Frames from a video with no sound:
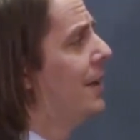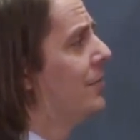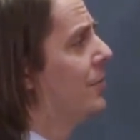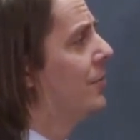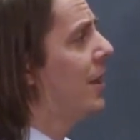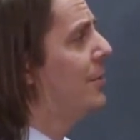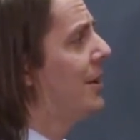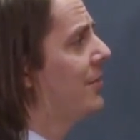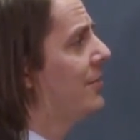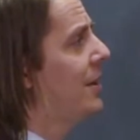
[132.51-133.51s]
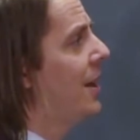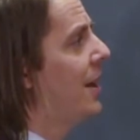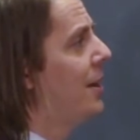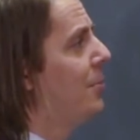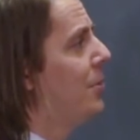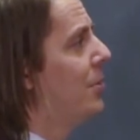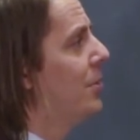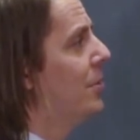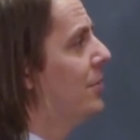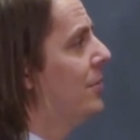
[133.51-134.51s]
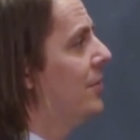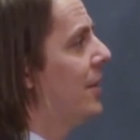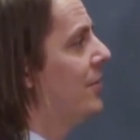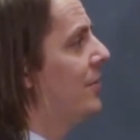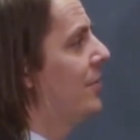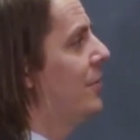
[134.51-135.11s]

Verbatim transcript: So it's 90 minus theta i because that's,